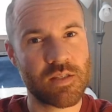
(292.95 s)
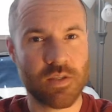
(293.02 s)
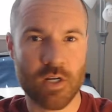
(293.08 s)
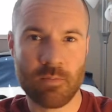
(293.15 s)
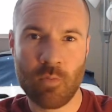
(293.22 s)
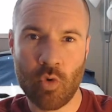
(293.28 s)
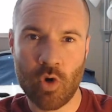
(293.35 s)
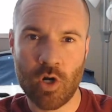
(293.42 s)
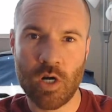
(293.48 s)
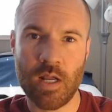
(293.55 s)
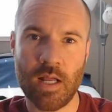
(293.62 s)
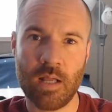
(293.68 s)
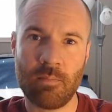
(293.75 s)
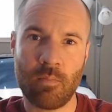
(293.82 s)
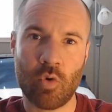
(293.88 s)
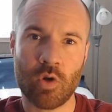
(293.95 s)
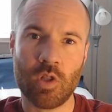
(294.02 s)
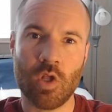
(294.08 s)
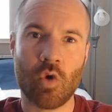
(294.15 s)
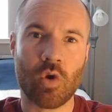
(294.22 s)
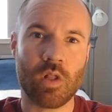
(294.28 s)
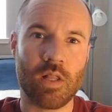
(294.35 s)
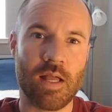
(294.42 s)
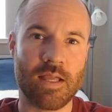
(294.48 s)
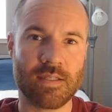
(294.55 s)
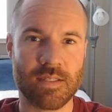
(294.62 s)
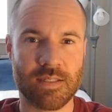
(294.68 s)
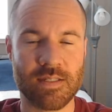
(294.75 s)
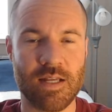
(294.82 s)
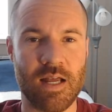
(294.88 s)
They're more localized.
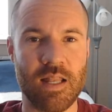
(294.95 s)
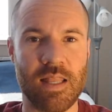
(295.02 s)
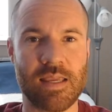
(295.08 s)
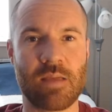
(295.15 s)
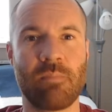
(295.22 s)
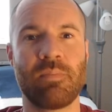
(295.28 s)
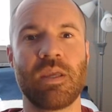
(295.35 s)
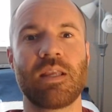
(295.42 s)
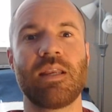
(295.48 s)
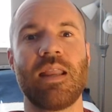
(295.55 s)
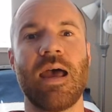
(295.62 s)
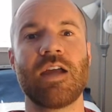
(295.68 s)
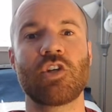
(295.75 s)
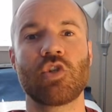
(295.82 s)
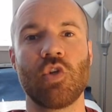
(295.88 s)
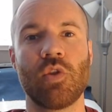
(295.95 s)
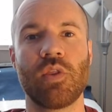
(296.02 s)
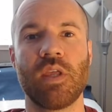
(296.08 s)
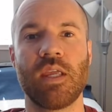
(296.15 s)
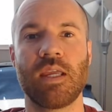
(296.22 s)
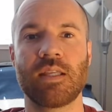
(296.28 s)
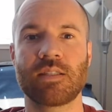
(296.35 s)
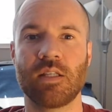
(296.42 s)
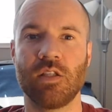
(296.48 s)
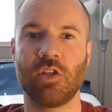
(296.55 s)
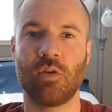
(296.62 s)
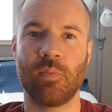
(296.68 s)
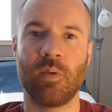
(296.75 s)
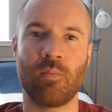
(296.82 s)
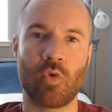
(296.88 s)
It's not like a big national thing. It's a
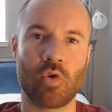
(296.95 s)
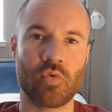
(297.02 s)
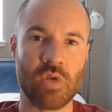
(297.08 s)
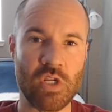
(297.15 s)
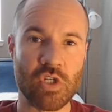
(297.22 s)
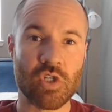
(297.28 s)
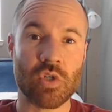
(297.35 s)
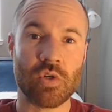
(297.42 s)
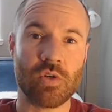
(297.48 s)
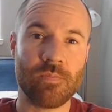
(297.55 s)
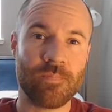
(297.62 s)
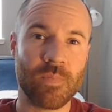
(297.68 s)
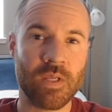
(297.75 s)
little bit more regional.